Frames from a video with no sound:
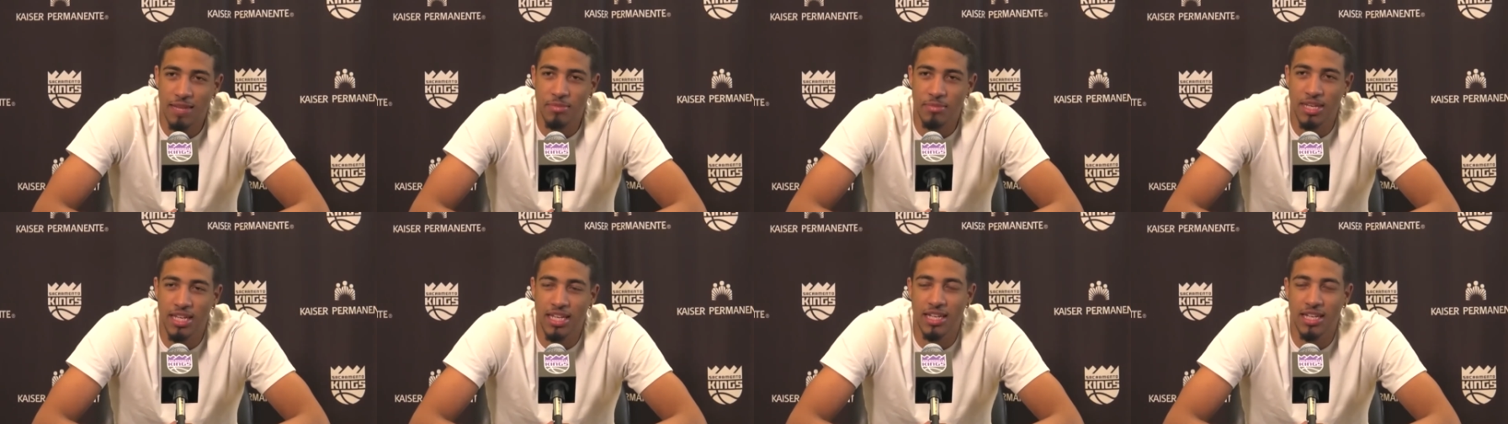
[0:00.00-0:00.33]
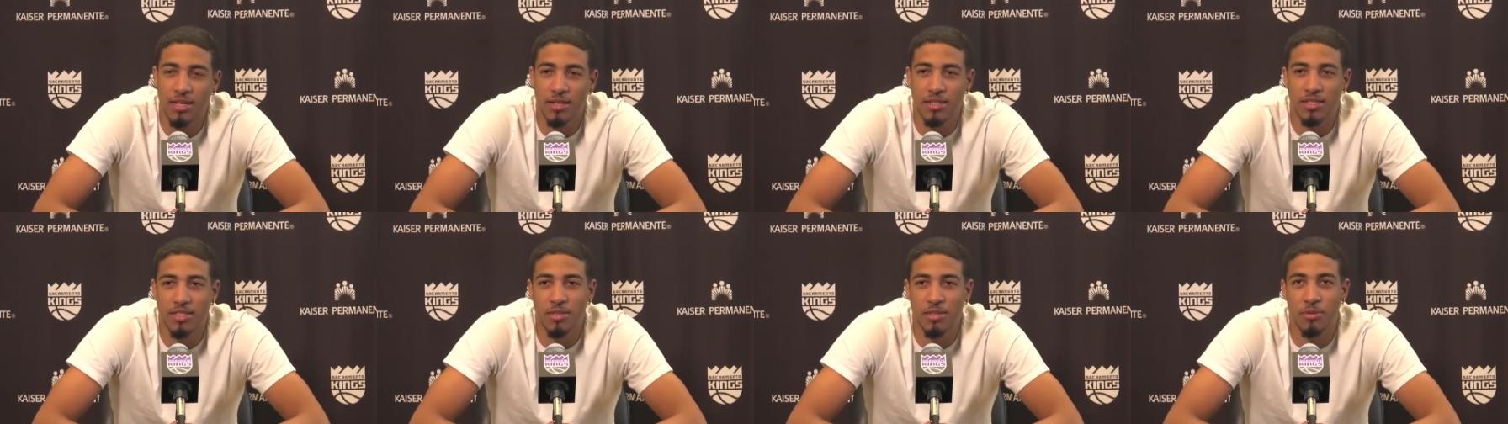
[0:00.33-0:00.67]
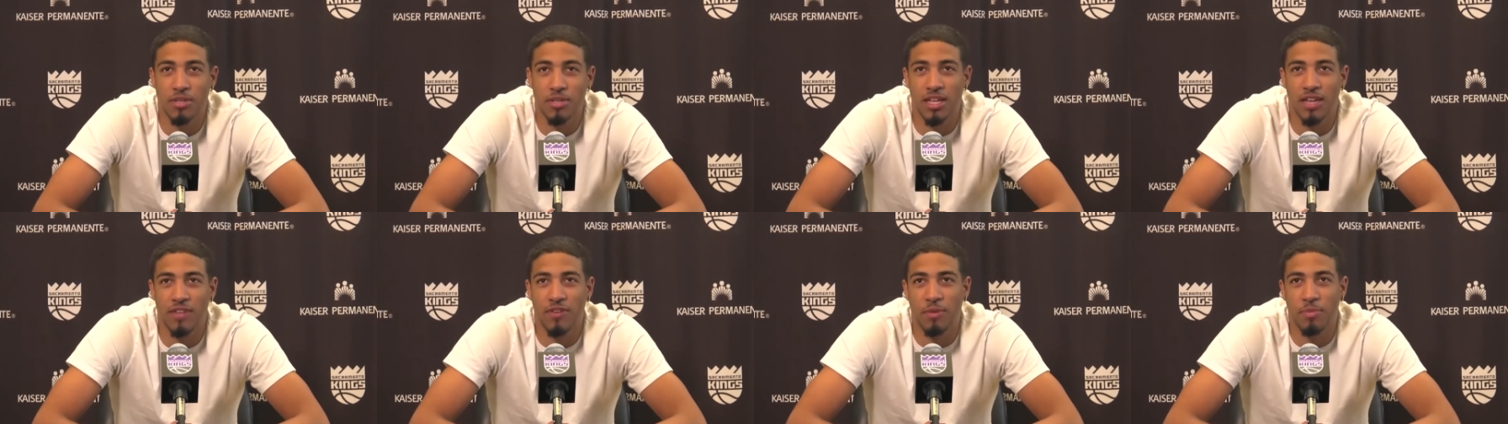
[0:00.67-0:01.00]
I mean
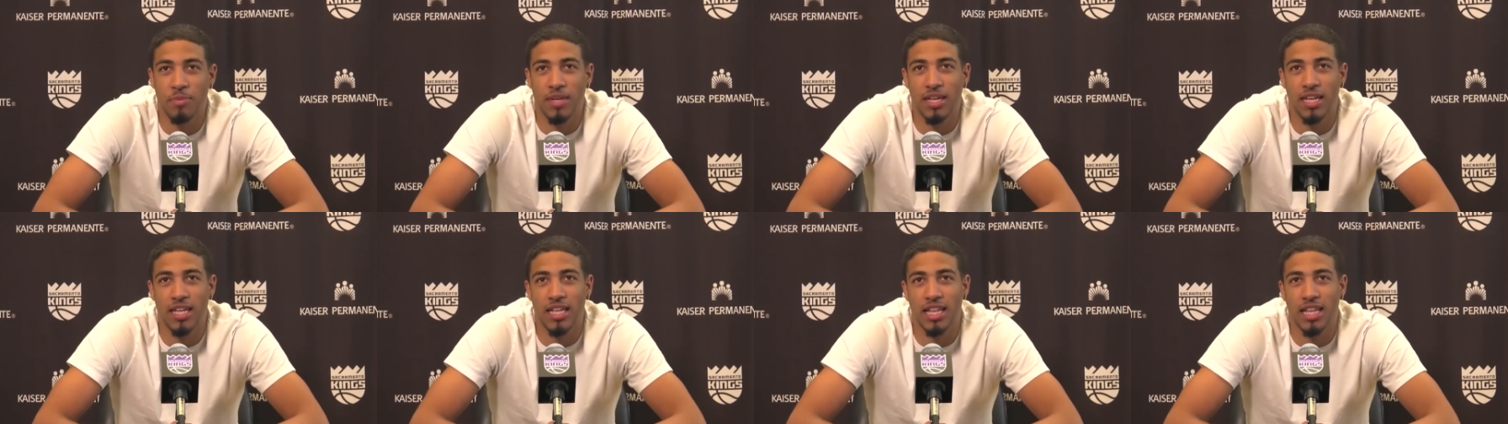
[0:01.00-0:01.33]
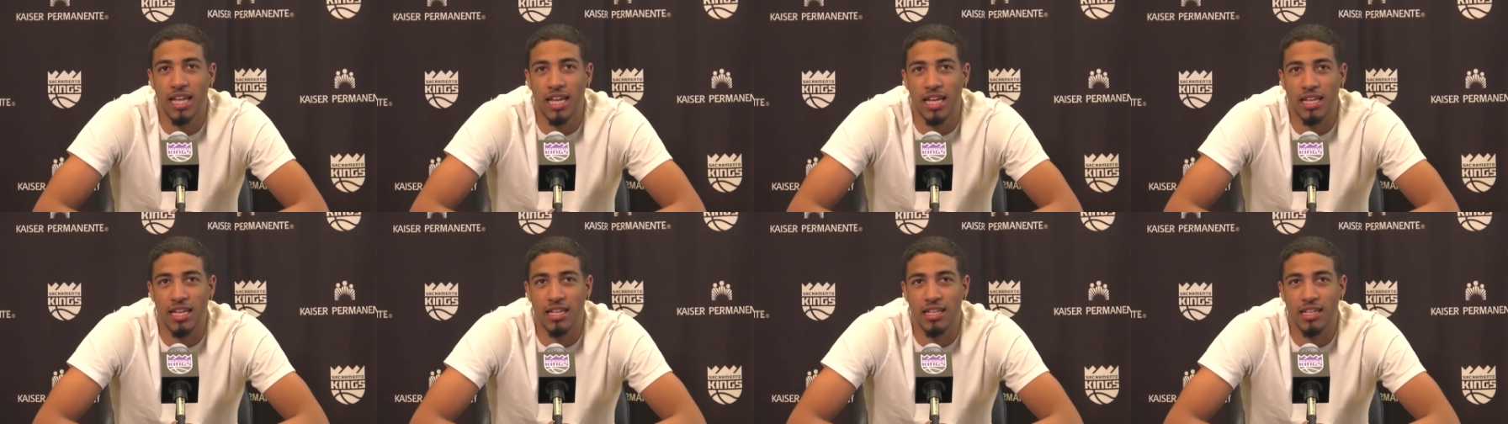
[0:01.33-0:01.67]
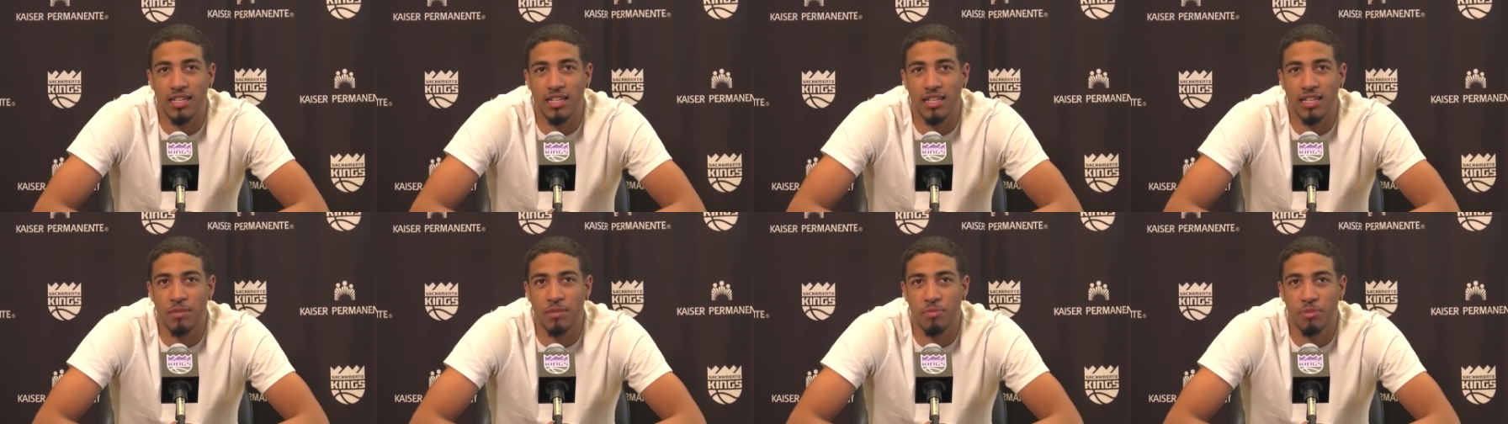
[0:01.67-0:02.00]
to if I'm being like
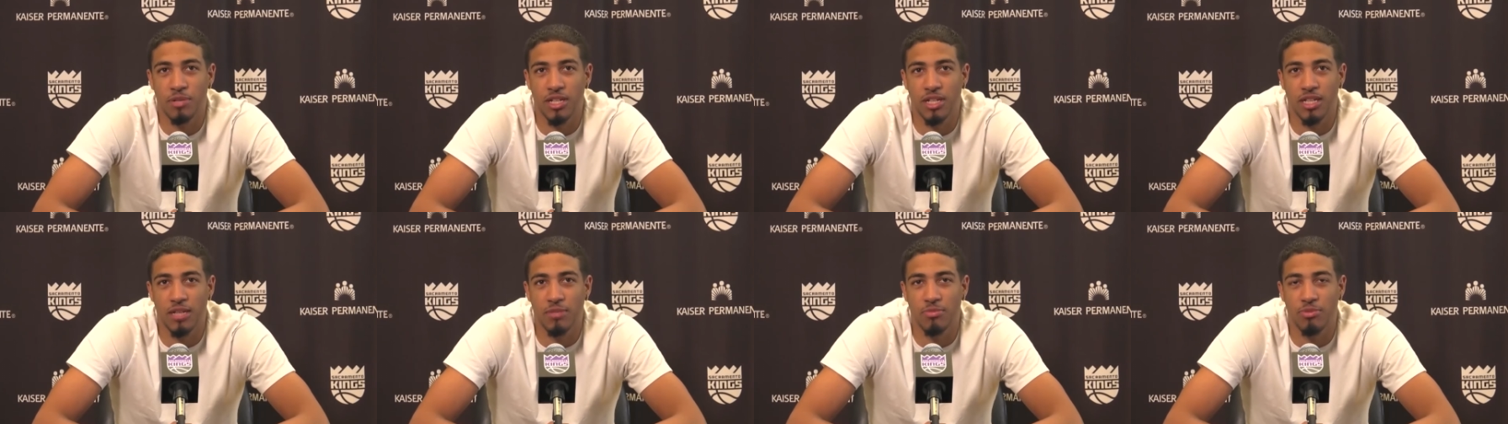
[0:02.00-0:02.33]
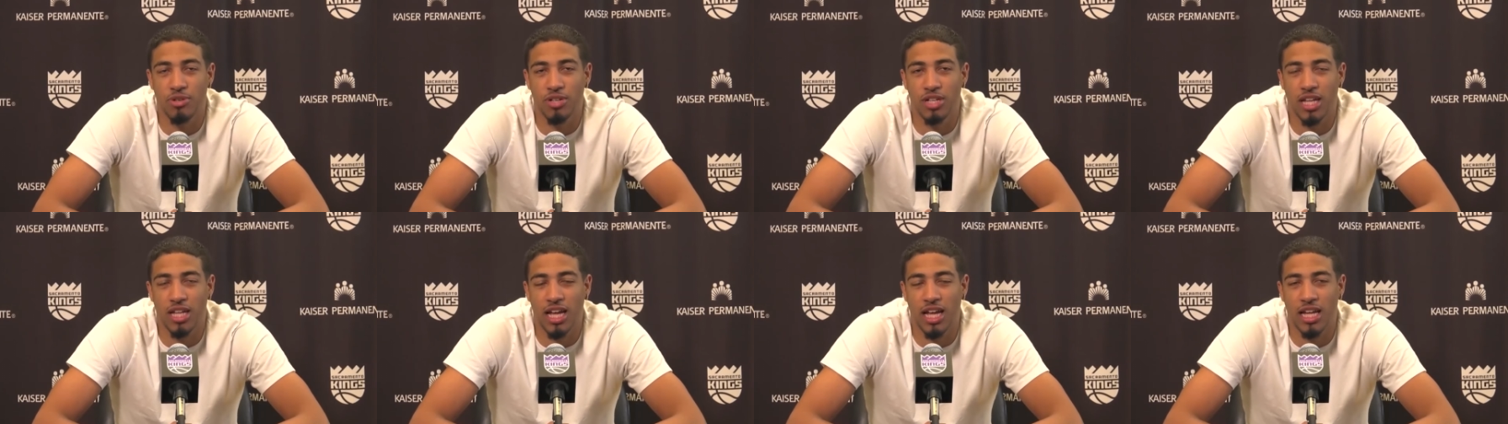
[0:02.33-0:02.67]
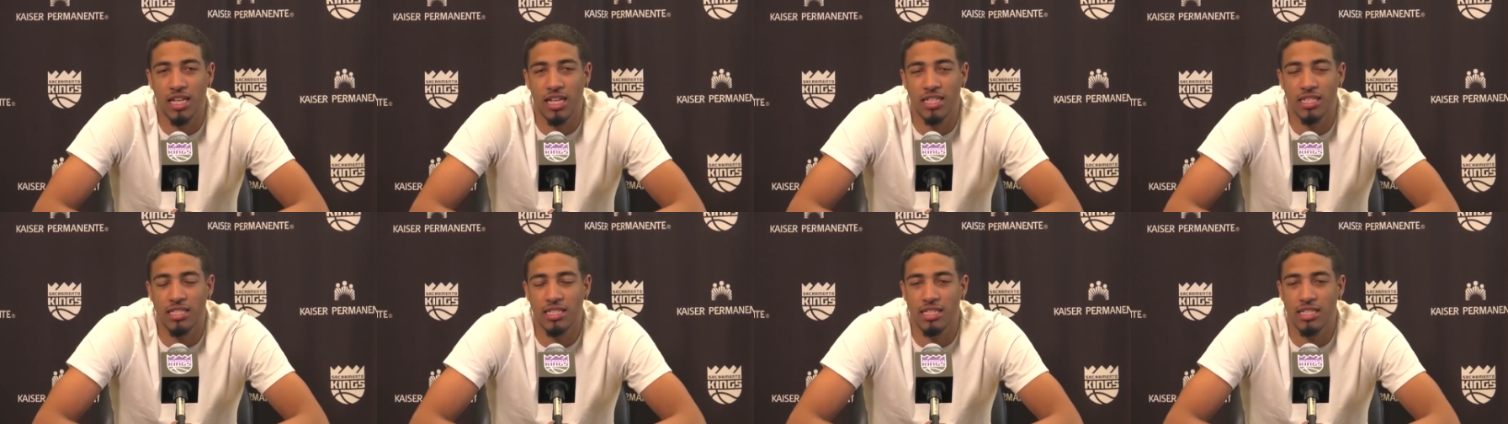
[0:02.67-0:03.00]
completely brutally
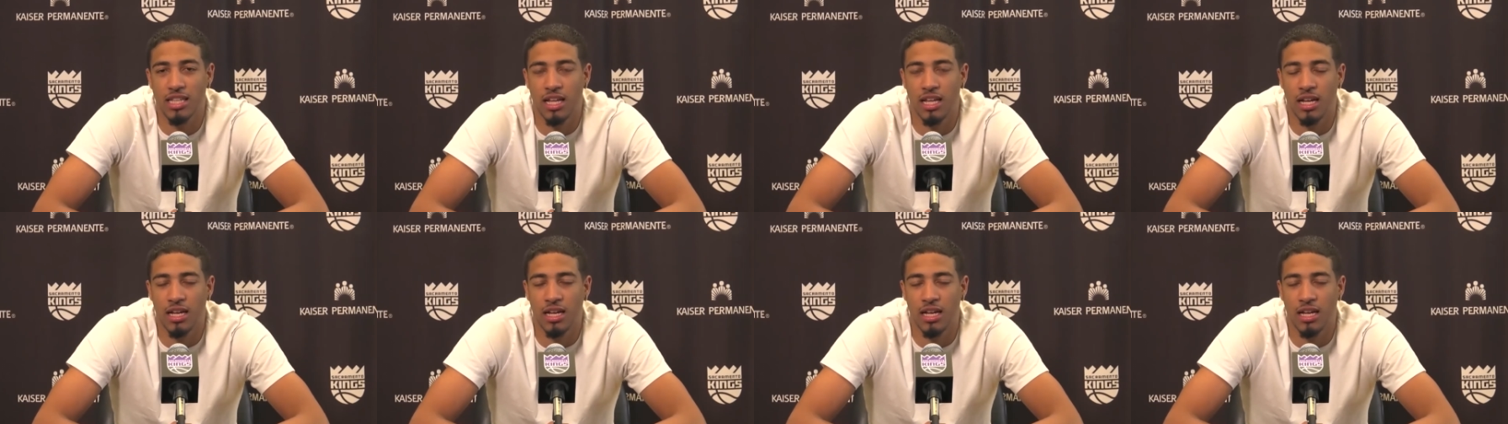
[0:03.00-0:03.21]
honest,